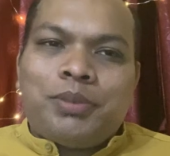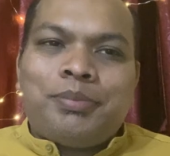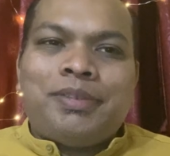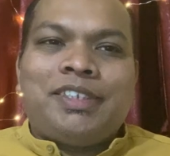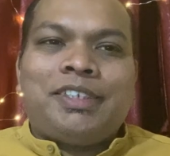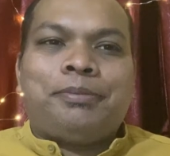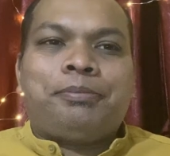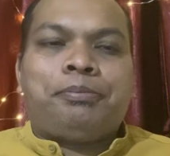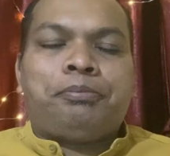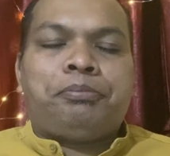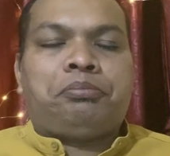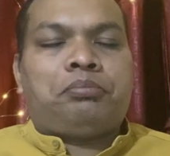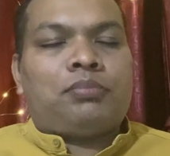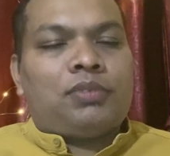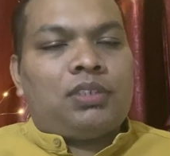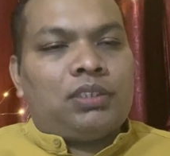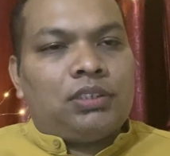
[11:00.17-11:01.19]
being,
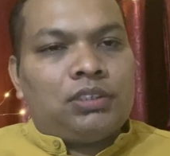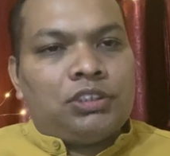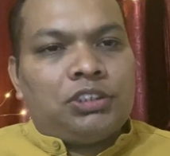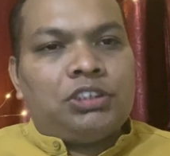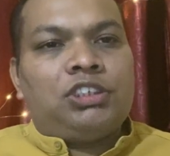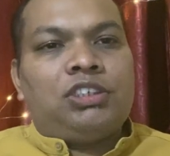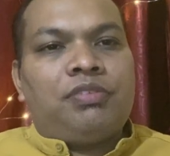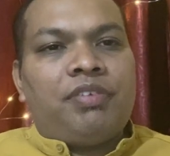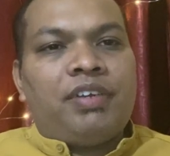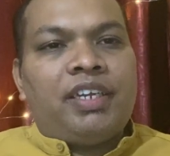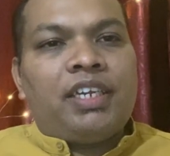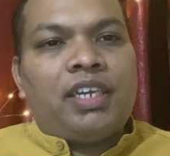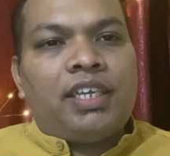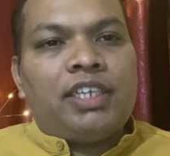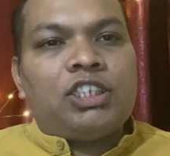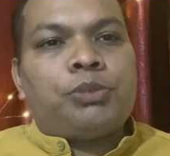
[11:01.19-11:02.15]
she went and